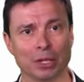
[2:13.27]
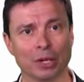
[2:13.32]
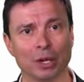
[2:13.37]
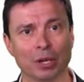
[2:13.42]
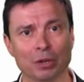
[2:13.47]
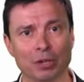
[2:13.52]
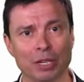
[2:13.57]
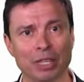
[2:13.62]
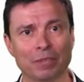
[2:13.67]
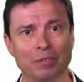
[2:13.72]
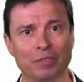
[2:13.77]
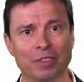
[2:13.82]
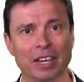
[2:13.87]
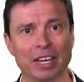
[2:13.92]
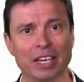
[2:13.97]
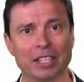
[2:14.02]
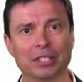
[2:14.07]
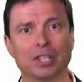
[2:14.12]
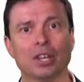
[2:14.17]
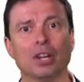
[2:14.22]
including
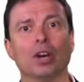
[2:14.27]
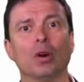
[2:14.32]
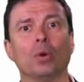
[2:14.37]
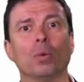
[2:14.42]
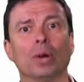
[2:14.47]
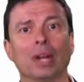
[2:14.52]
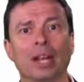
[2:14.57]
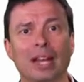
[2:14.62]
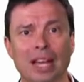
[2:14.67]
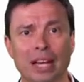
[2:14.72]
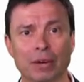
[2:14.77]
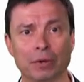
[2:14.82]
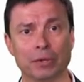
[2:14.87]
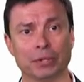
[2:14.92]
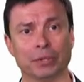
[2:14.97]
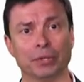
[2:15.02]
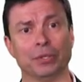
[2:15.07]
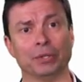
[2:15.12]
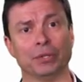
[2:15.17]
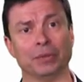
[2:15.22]
fees, will allow you
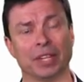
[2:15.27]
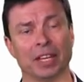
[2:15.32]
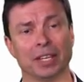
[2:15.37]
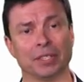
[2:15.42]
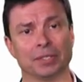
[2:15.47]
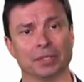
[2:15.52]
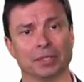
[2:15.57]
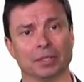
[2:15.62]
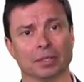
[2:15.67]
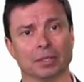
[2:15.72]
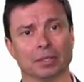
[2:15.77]
to do that.